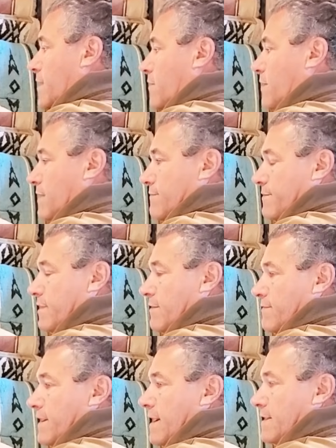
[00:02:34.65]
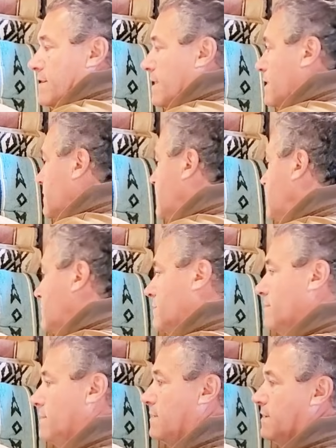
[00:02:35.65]
don't have enough contact here,
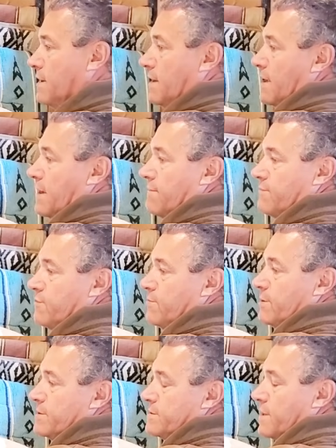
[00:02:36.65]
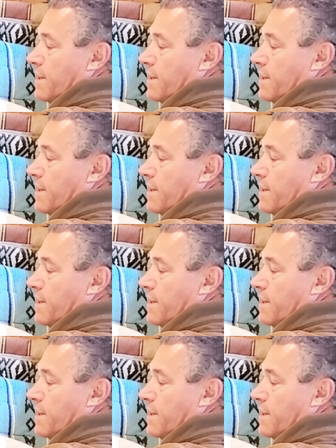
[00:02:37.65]
and I have too much